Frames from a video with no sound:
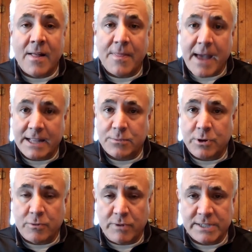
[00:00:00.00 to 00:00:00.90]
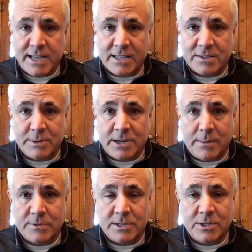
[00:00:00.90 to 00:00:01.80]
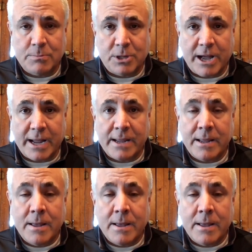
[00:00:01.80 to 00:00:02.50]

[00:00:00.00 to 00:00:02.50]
that's where the risk estimate comes into play.